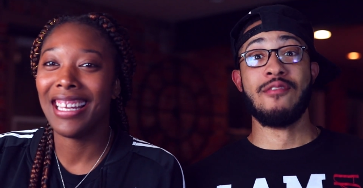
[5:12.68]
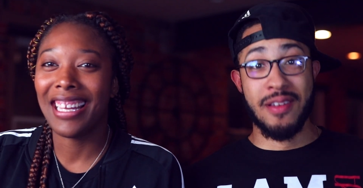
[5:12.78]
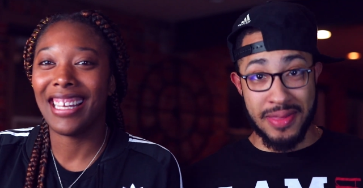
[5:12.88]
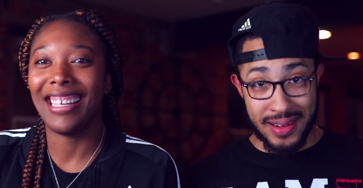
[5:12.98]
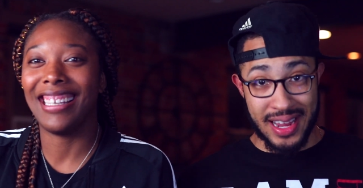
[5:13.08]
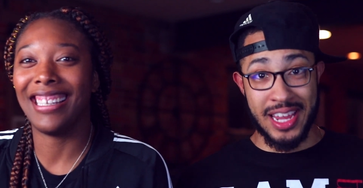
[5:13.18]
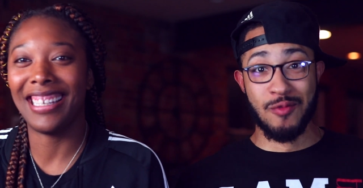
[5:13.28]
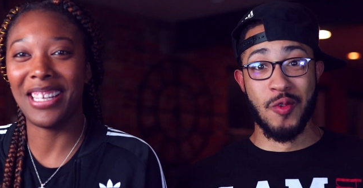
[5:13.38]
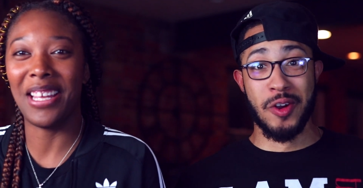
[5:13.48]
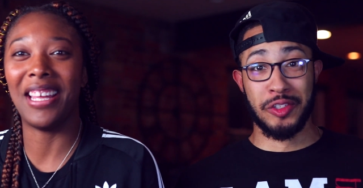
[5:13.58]
Speaker 1: everything that
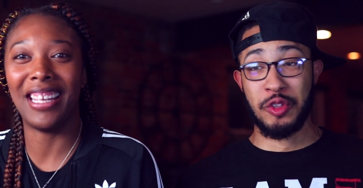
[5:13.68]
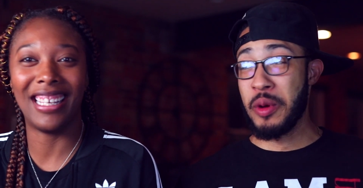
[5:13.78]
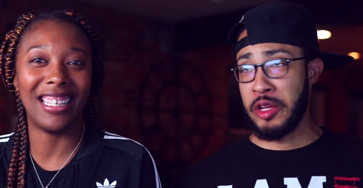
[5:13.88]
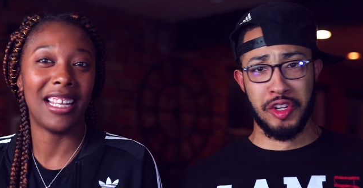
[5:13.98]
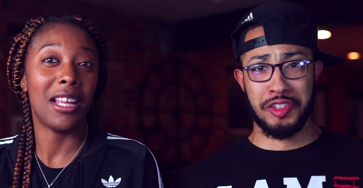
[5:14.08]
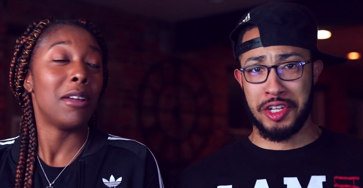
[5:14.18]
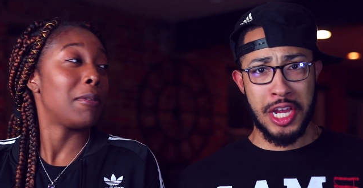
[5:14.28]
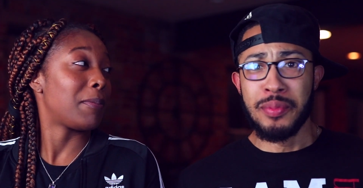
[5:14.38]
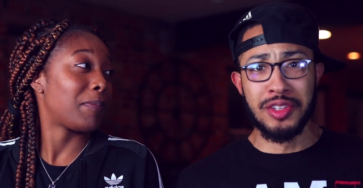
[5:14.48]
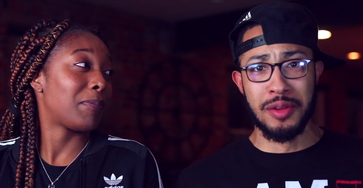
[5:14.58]
he wants to and just
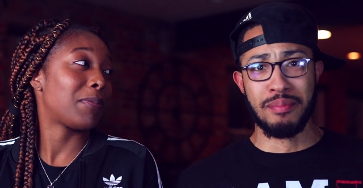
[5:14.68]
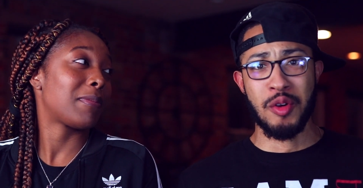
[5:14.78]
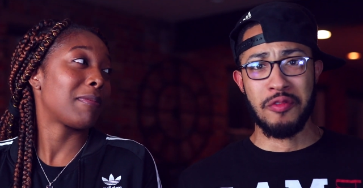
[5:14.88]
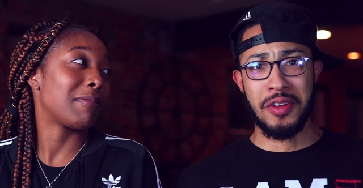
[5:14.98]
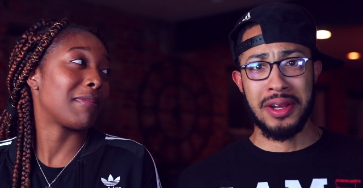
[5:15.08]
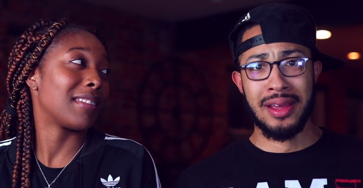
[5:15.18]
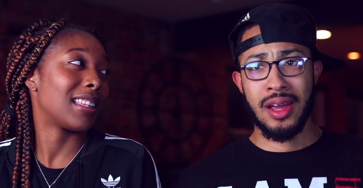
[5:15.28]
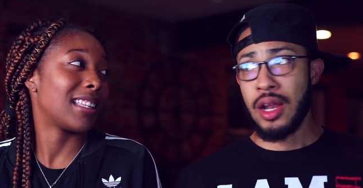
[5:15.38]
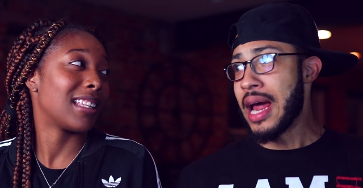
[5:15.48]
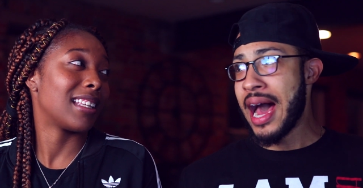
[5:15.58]
keeps it moving.
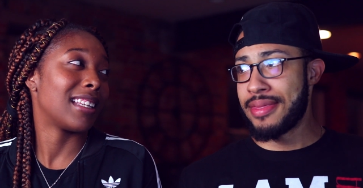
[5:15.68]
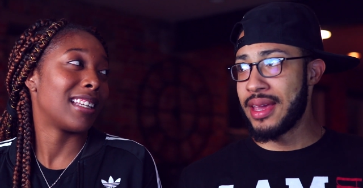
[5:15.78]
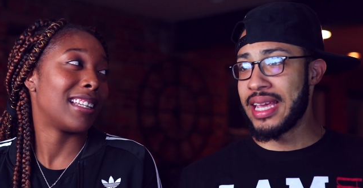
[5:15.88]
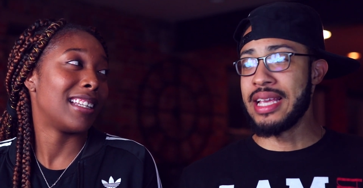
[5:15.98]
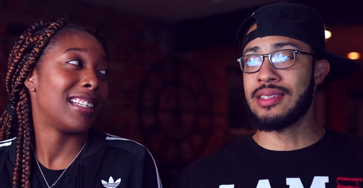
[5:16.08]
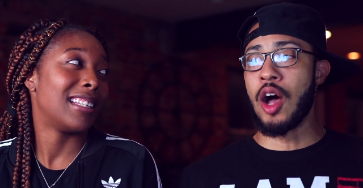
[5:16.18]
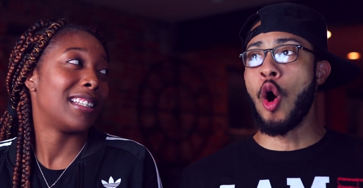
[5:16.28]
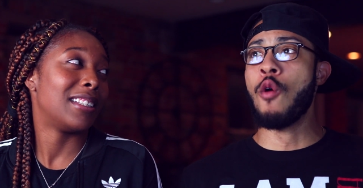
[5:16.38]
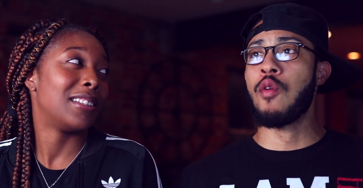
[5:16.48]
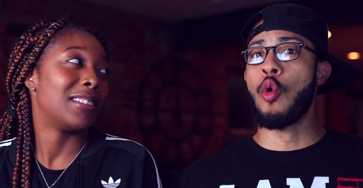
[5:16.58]
I think he's
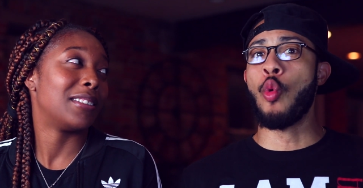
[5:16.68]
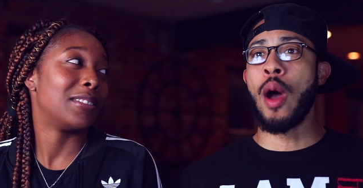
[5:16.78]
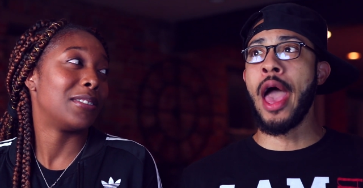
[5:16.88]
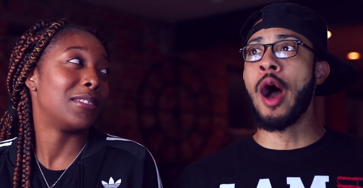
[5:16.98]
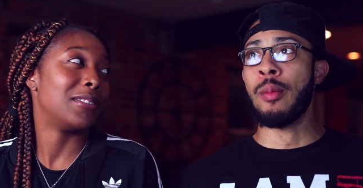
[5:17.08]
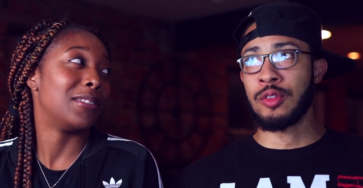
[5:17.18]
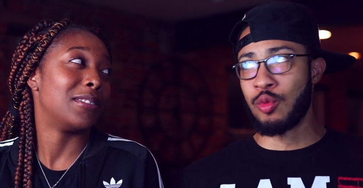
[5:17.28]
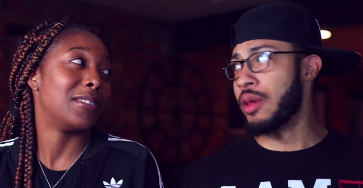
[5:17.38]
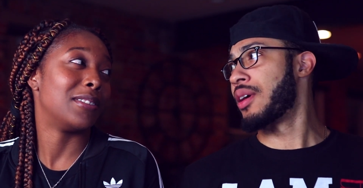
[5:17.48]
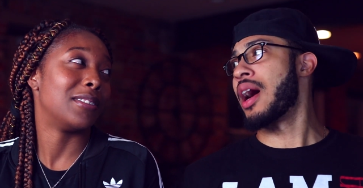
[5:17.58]
overwhelmed
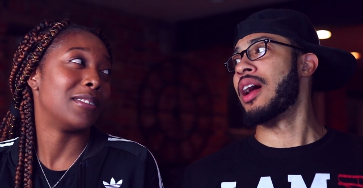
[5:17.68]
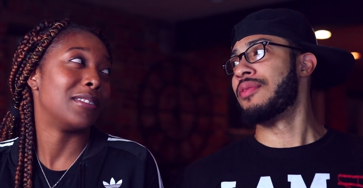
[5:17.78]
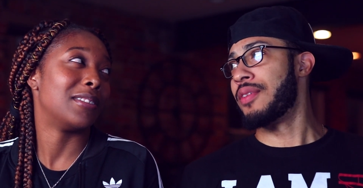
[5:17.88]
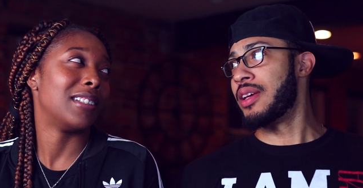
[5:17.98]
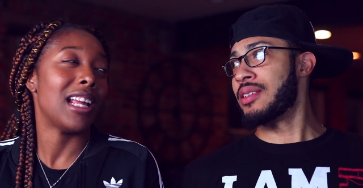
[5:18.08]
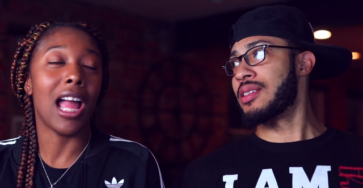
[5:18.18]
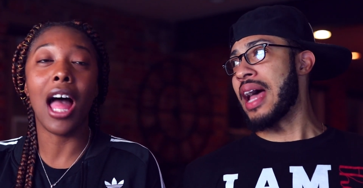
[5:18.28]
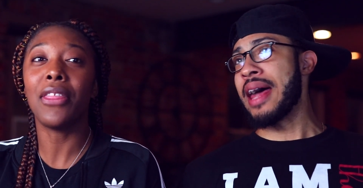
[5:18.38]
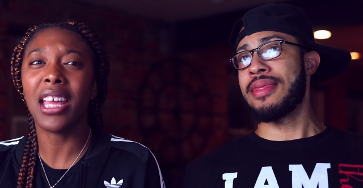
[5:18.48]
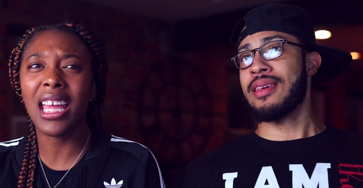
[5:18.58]
with confidence.
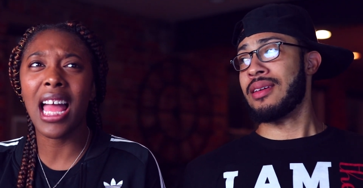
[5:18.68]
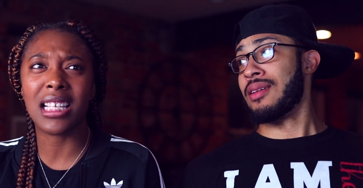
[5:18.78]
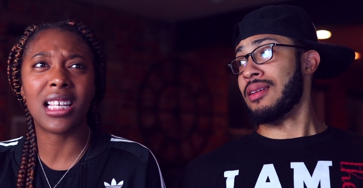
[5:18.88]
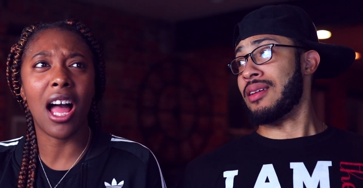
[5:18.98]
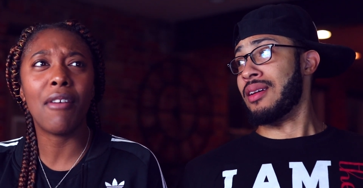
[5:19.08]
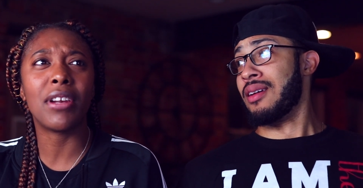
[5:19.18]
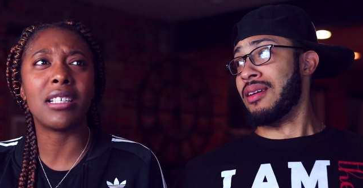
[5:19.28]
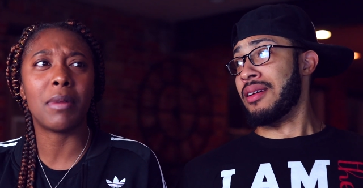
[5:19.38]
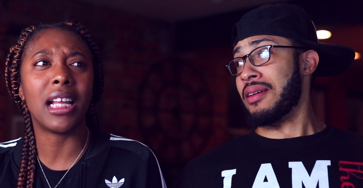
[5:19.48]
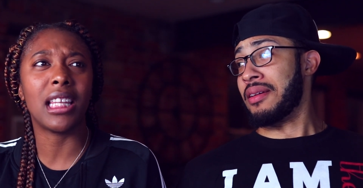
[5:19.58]
Speaker 2: I think he has
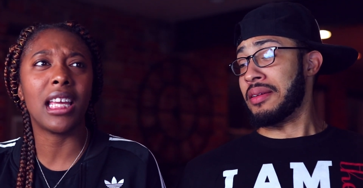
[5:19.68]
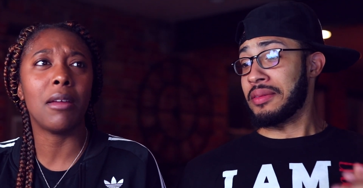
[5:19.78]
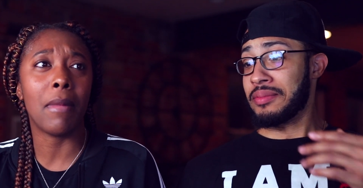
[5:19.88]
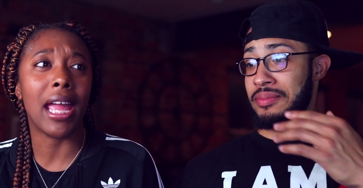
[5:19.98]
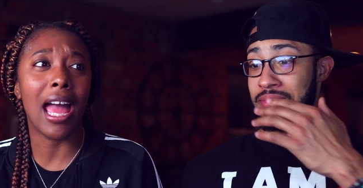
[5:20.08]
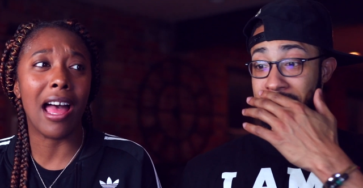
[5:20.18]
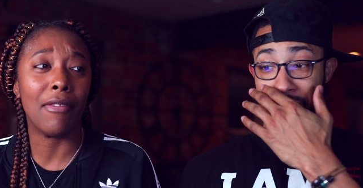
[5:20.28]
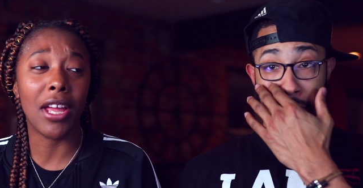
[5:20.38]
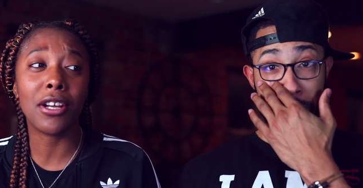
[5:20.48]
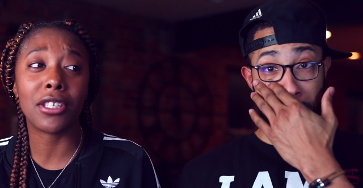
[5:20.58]
confidence, but I think he may
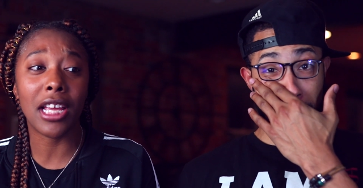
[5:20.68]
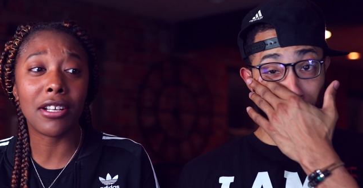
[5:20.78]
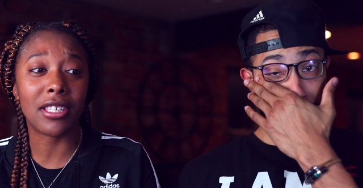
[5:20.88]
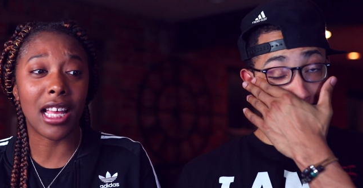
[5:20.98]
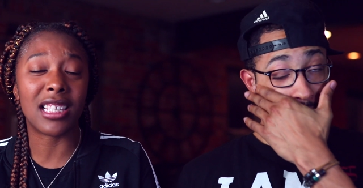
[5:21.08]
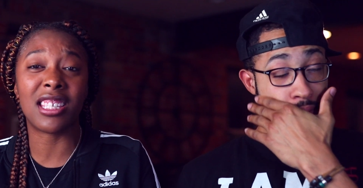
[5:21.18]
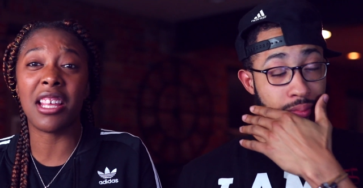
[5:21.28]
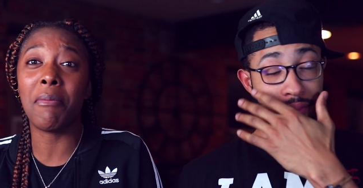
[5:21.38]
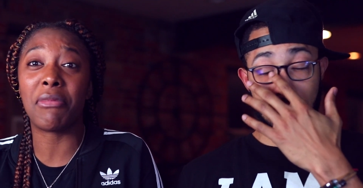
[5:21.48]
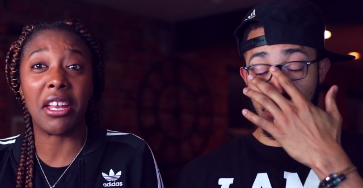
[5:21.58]
have, there's
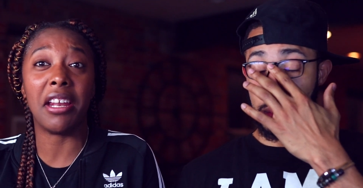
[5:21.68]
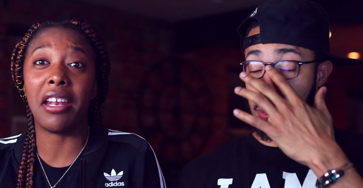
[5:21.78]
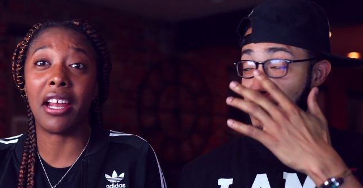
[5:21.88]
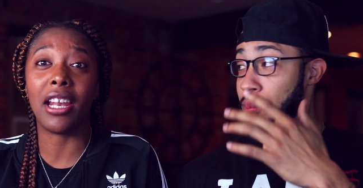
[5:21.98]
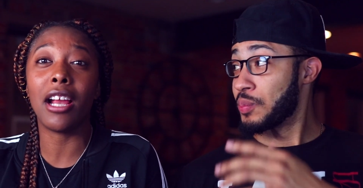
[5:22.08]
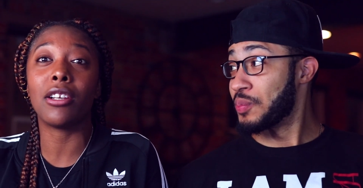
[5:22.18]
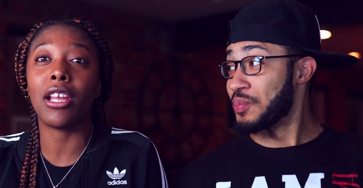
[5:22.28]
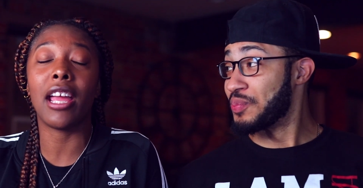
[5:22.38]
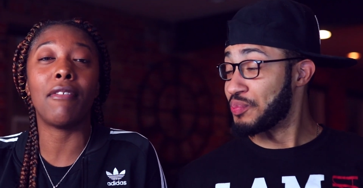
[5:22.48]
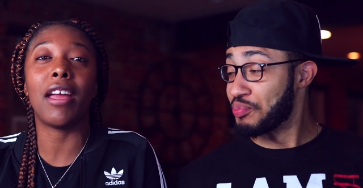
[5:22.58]
something in it.
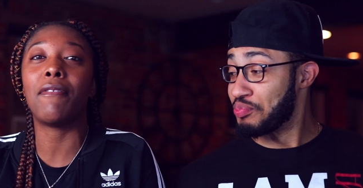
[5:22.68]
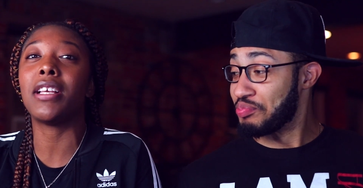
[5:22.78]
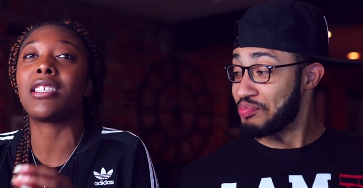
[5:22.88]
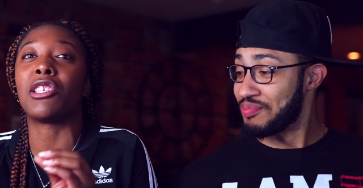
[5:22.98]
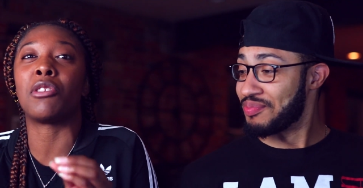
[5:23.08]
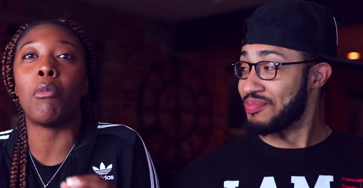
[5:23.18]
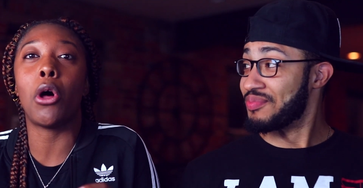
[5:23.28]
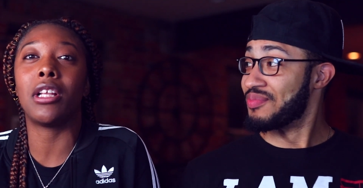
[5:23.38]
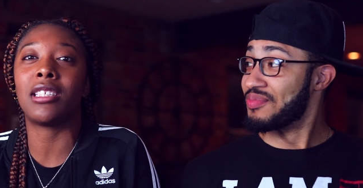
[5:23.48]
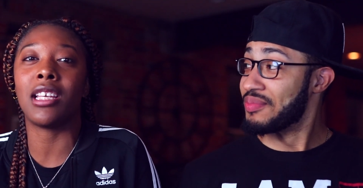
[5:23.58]
If it's the
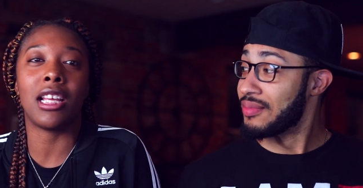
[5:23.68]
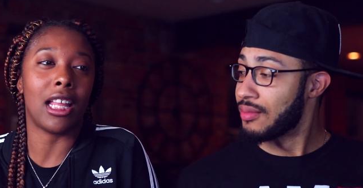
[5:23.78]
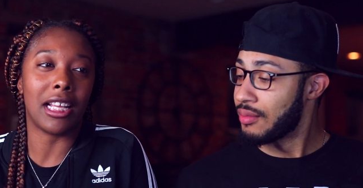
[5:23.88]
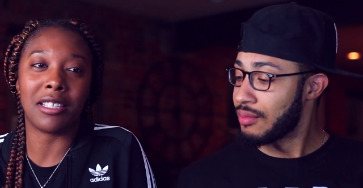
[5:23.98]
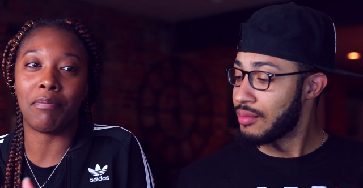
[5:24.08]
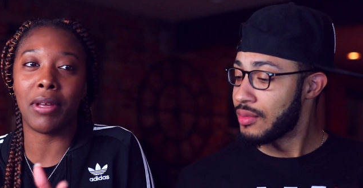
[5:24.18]
smallest thing, like his